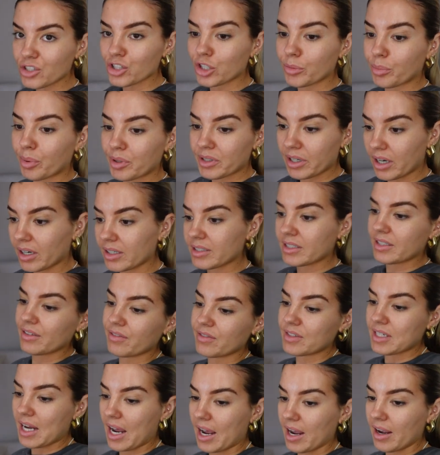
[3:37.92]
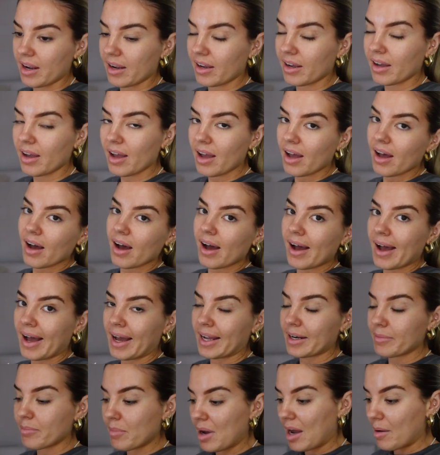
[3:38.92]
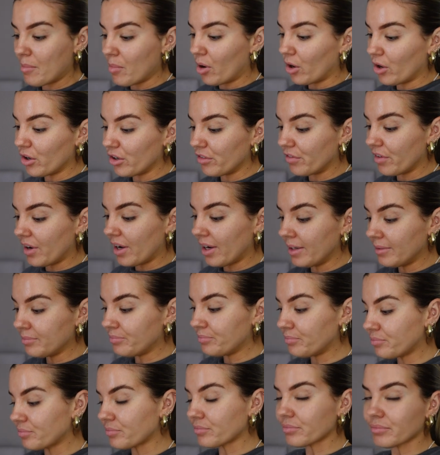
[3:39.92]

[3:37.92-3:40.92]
a productive day. I had mum over.